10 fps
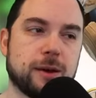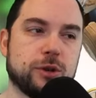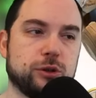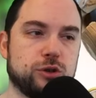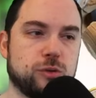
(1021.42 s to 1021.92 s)
time
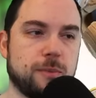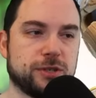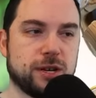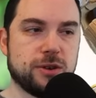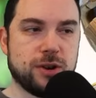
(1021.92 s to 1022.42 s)
you lose
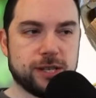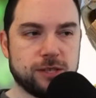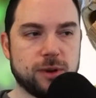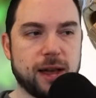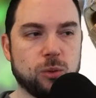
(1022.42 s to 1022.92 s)
3% of
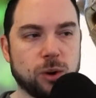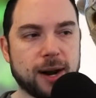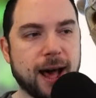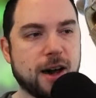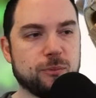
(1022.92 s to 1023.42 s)
units, you gain
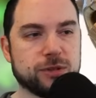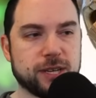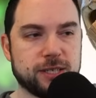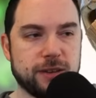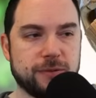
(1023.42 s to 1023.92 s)

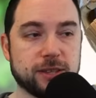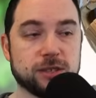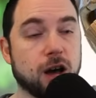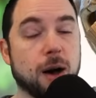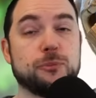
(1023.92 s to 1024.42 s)
1.5% defense,
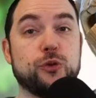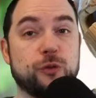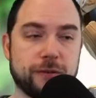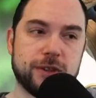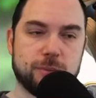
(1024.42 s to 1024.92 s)
up to
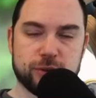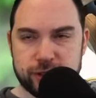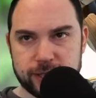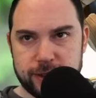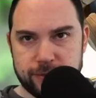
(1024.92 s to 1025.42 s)

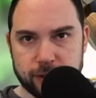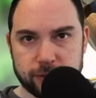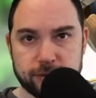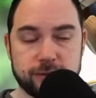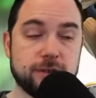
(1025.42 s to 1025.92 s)
50%
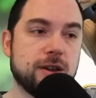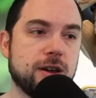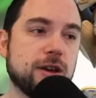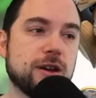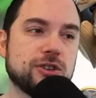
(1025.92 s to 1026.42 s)
defense.
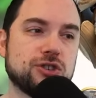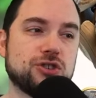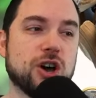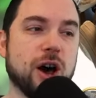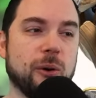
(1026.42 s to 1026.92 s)

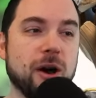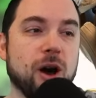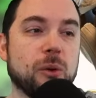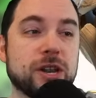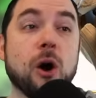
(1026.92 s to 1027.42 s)
So
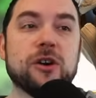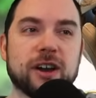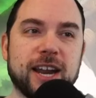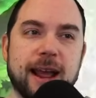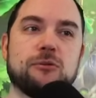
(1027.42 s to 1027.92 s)
we know you're
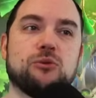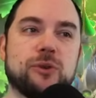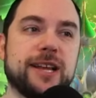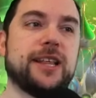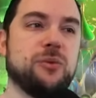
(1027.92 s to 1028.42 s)
going to get
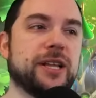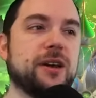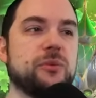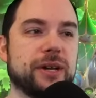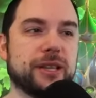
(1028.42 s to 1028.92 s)
really,
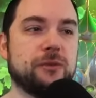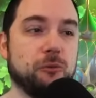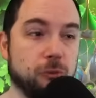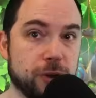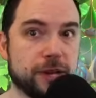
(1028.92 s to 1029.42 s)
really, really,
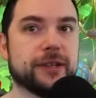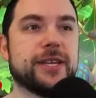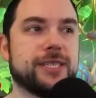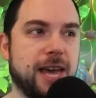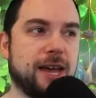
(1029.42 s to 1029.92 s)

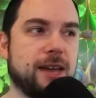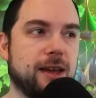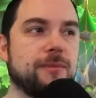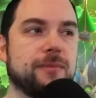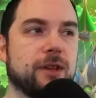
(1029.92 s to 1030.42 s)
really
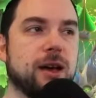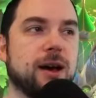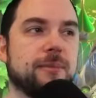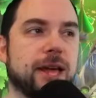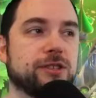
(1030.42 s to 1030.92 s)
tanky.
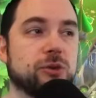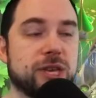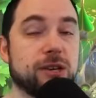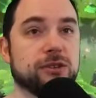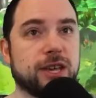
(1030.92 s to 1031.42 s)
And so
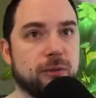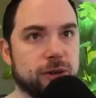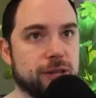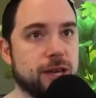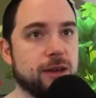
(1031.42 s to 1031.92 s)
heals get
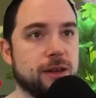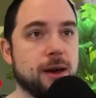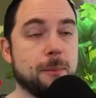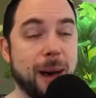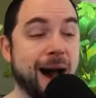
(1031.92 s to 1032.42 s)
really
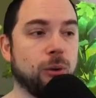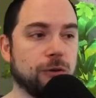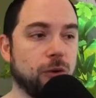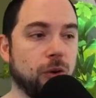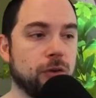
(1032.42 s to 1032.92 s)

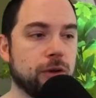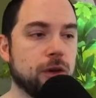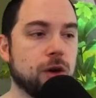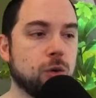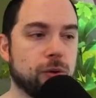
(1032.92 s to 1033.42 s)
powerful
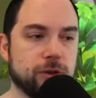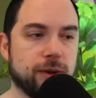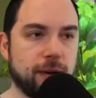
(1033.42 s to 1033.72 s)
when you